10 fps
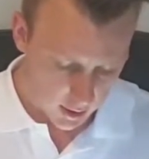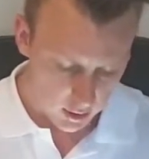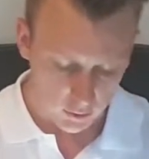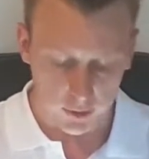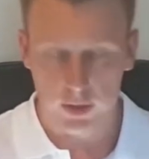
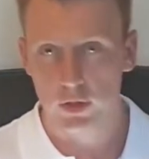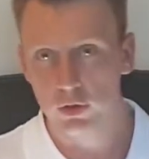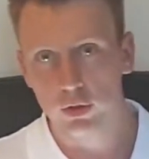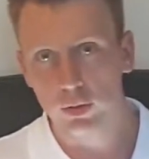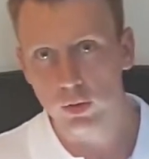where it's
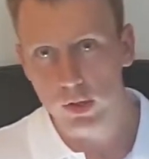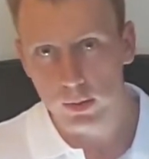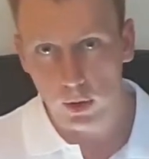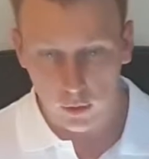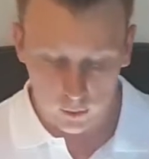suitable to
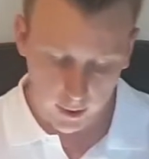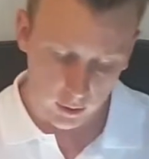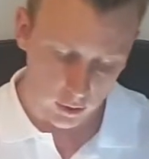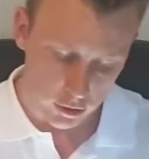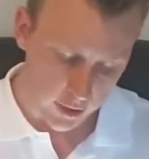model a
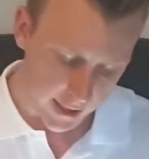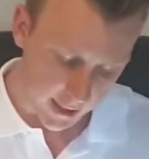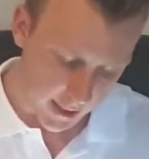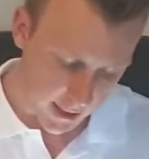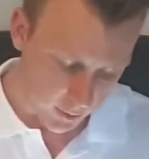quadratic,
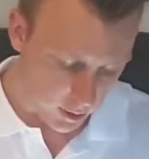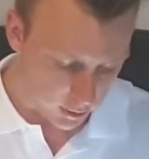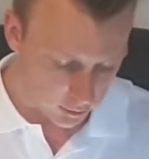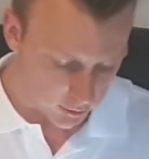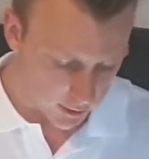and then we're going to
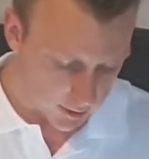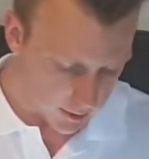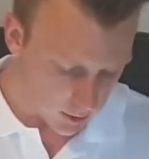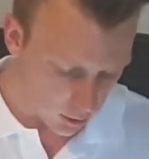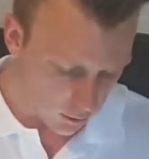look at
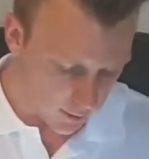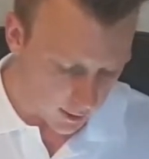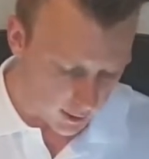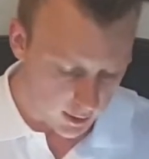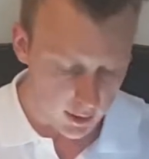
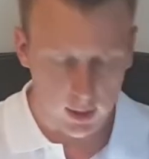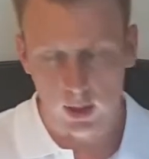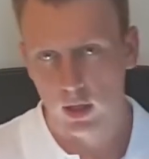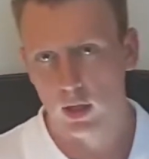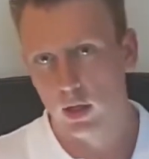solving
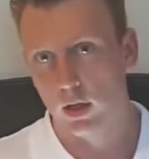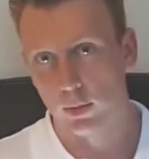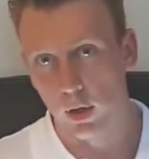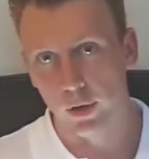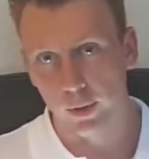the
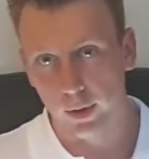model.